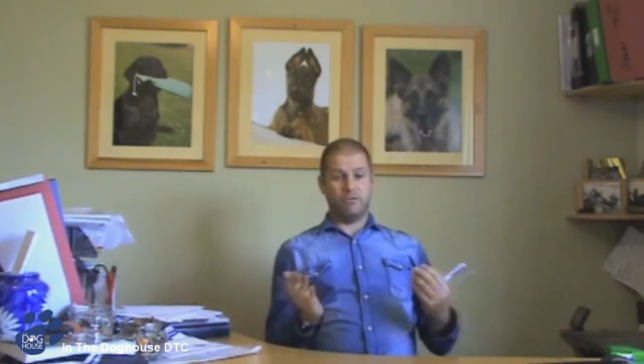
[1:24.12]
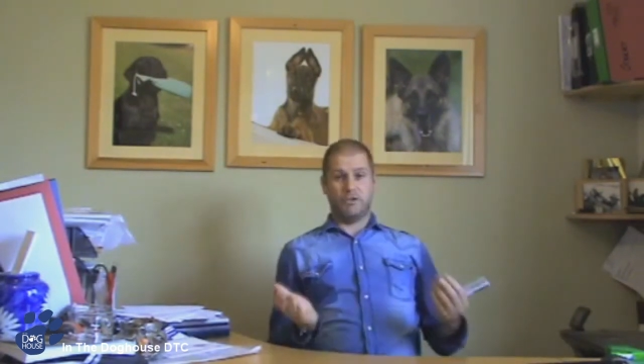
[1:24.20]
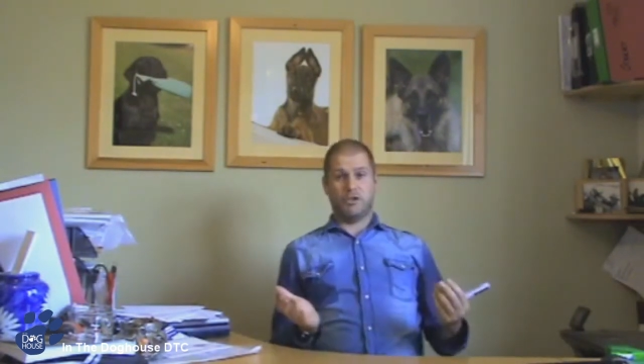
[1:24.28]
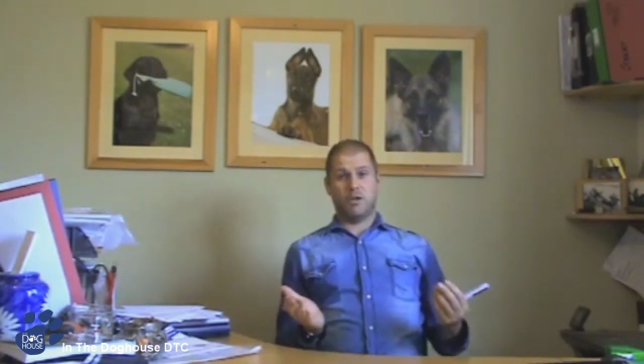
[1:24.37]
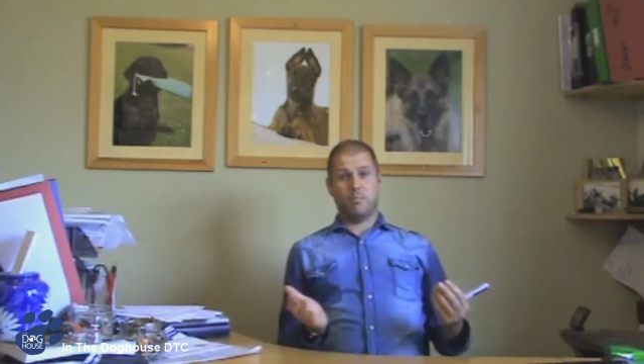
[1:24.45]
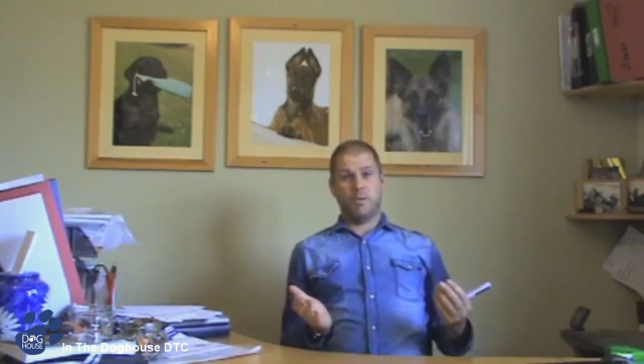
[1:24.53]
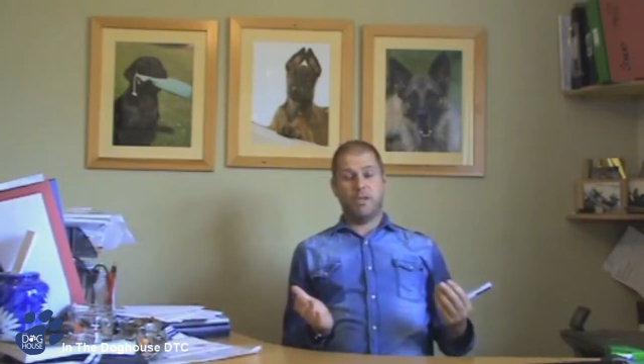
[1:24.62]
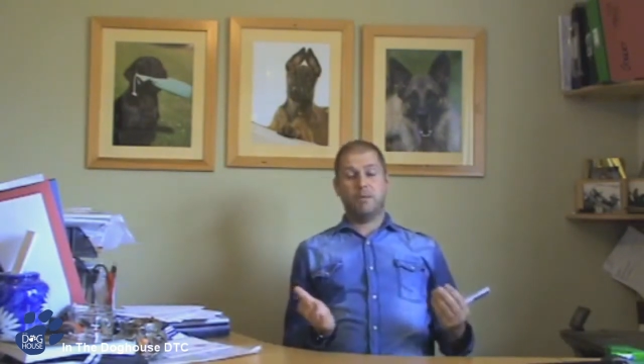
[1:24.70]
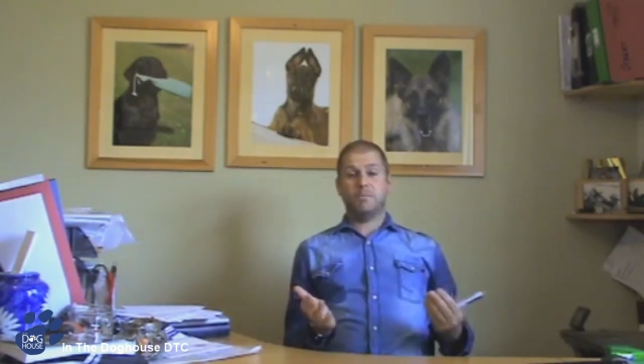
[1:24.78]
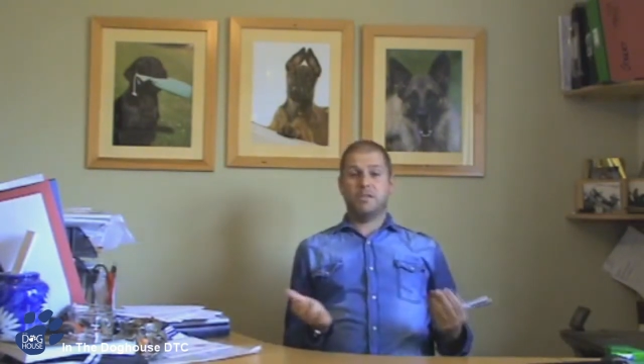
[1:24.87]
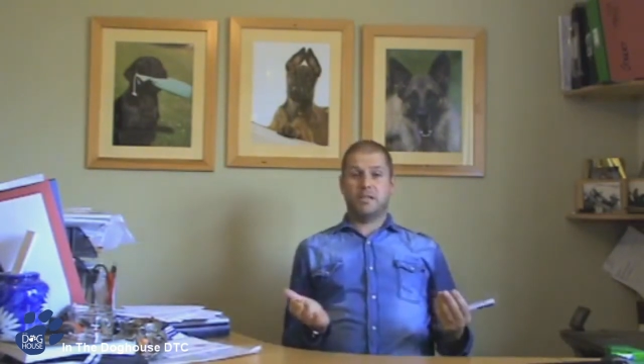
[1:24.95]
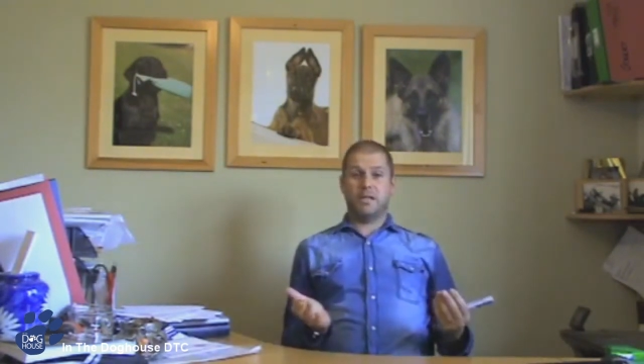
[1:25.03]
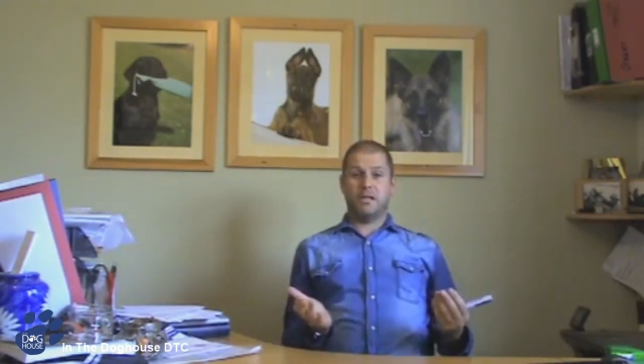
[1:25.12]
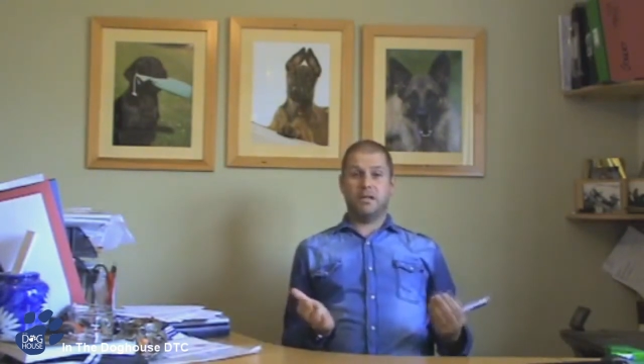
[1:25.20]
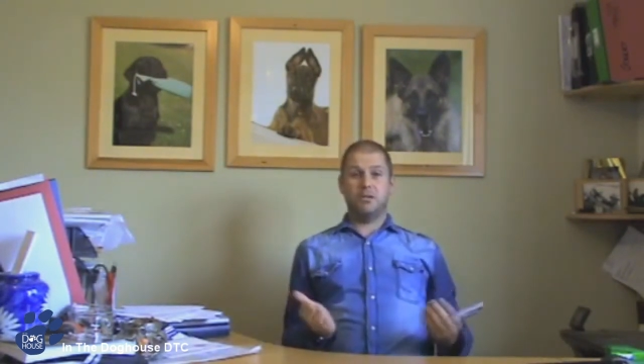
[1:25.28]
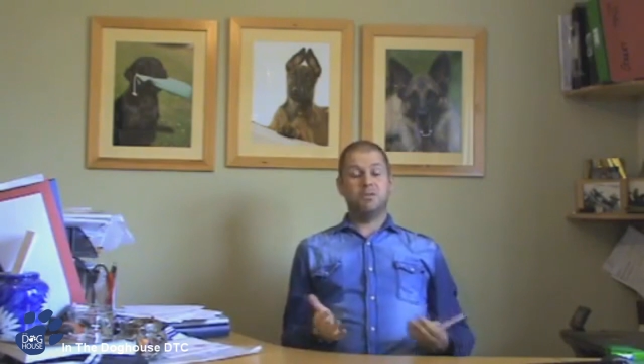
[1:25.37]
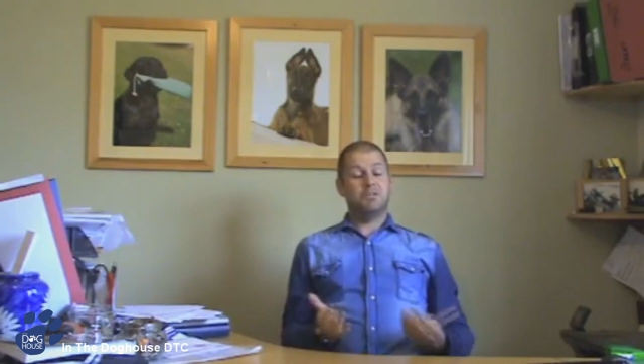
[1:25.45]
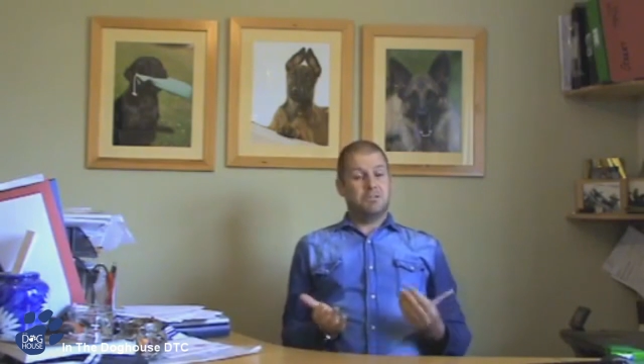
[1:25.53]
If he's jumping up to say
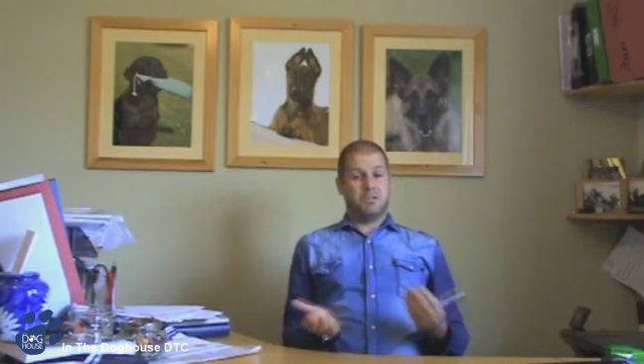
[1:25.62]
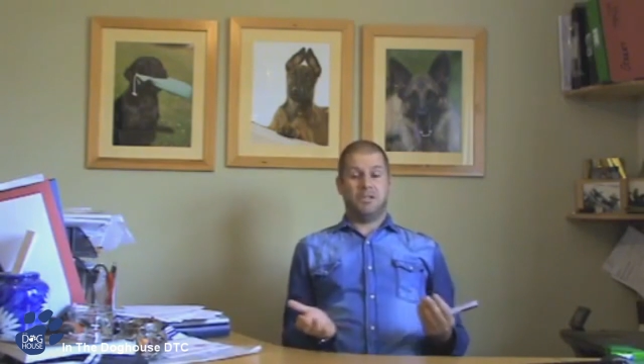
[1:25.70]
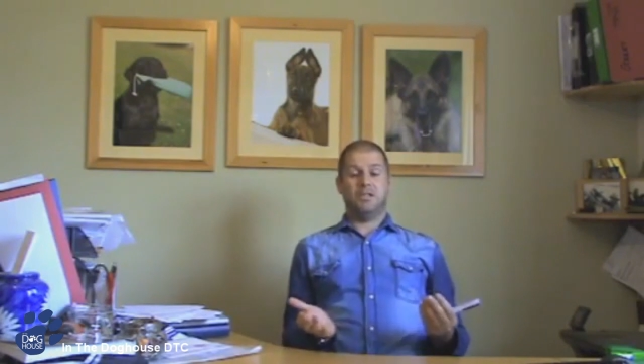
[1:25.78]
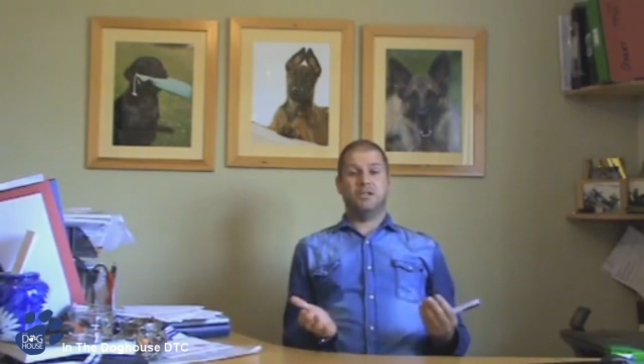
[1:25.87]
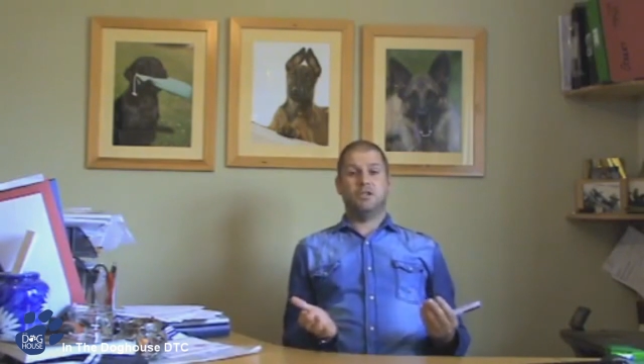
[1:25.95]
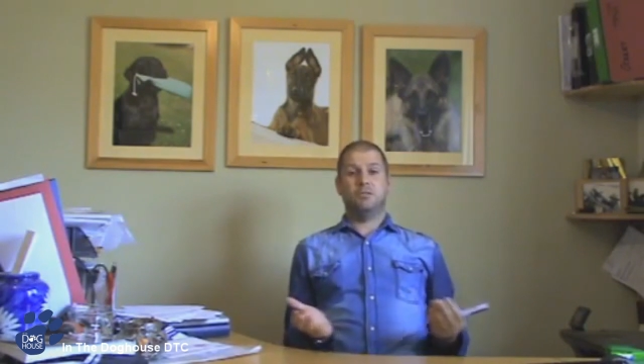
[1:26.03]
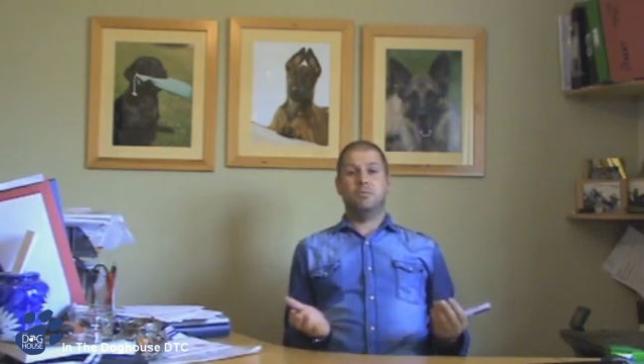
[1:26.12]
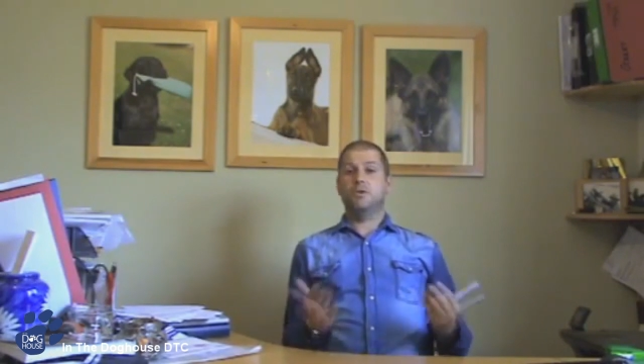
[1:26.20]
hello, teach him